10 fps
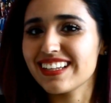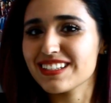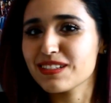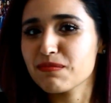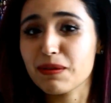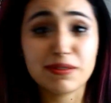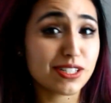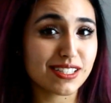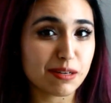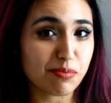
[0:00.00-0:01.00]
that's maybe
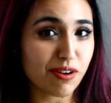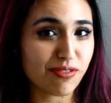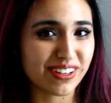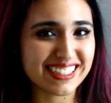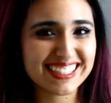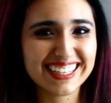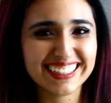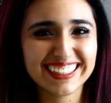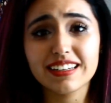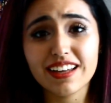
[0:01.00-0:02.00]
just a preference.
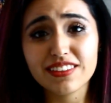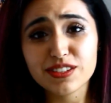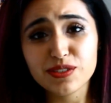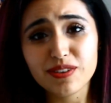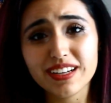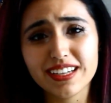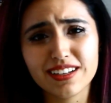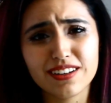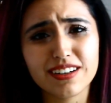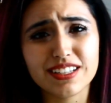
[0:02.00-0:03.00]
Now this one right
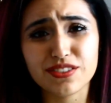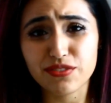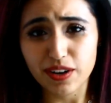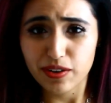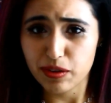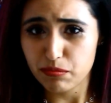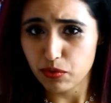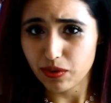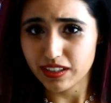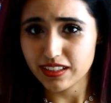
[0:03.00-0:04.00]
here is very
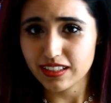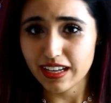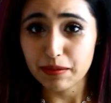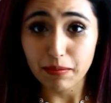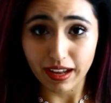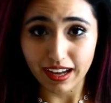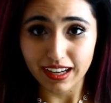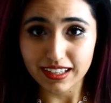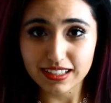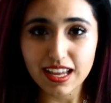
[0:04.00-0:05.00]
important in my
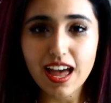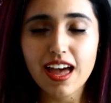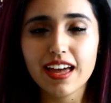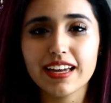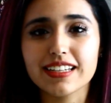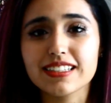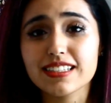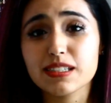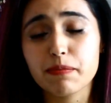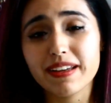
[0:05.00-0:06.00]
eyes.
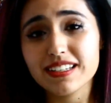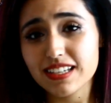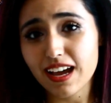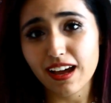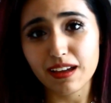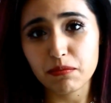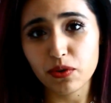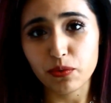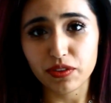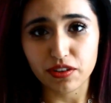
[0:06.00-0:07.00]
It's spend
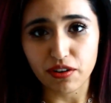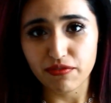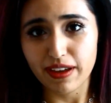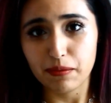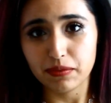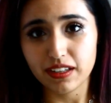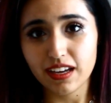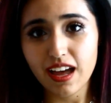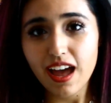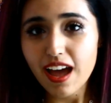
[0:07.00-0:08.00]
time with your family.
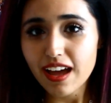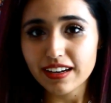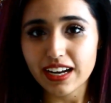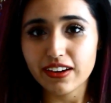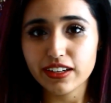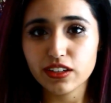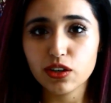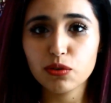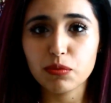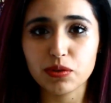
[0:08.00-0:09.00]
Now I
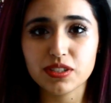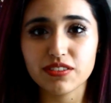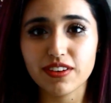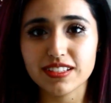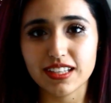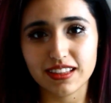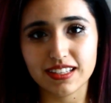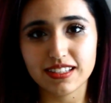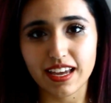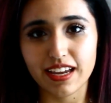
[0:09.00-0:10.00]
know most of us at
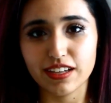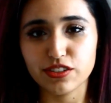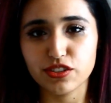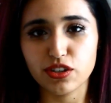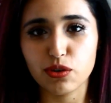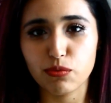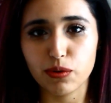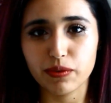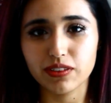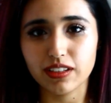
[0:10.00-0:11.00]
this age,
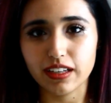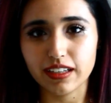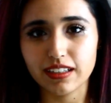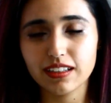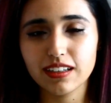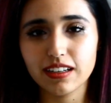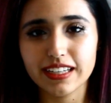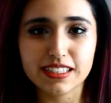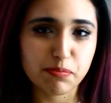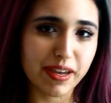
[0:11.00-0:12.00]
we're real like
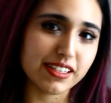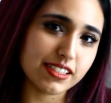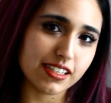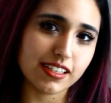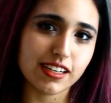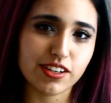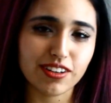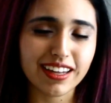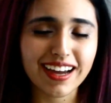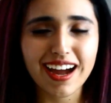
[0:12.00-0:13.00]
independent, and
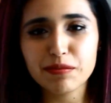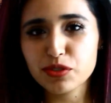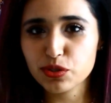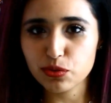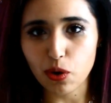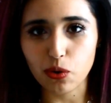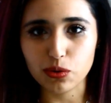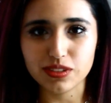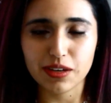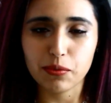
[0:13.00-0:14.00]
you're like, I'm too
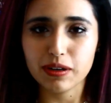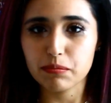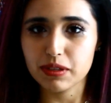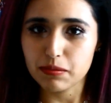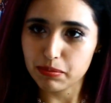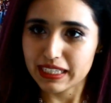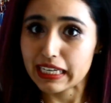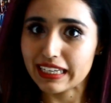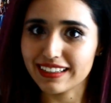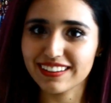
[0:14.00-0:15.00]
old, I want to be a big
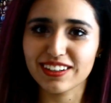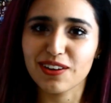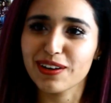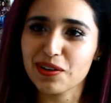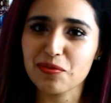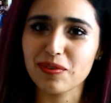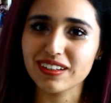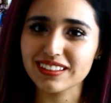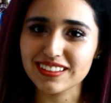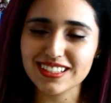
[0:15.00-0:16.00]
kid, I don't
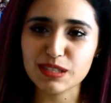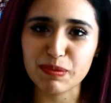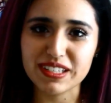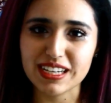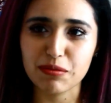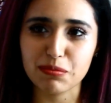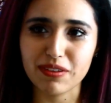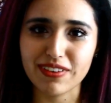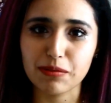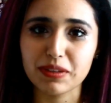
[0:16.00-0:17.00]
want to spend time with
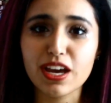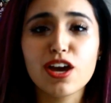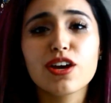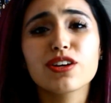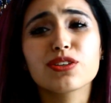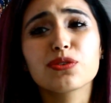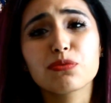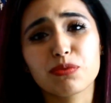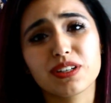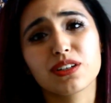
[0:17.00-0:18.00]
my family. You
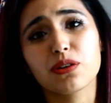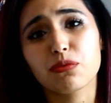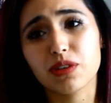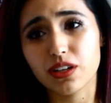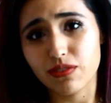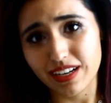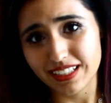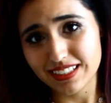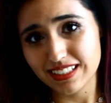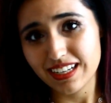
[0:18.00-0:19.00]
will
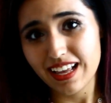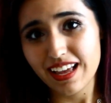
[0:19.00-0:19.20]
regret it.